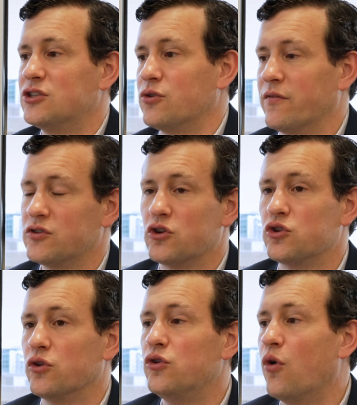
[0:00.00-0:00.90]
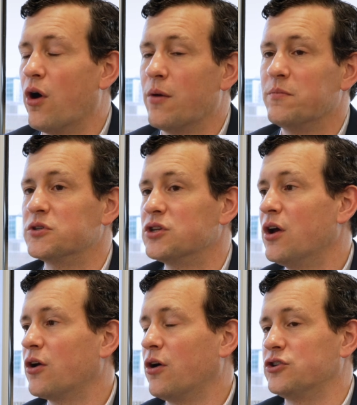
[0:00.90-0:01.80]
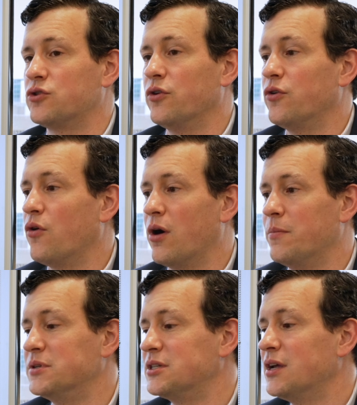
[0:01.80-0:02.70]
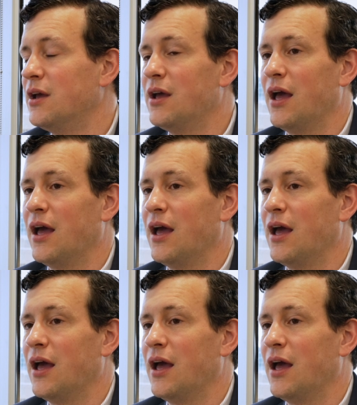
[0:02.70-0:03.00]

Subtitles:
sort of social norms, cultural norms,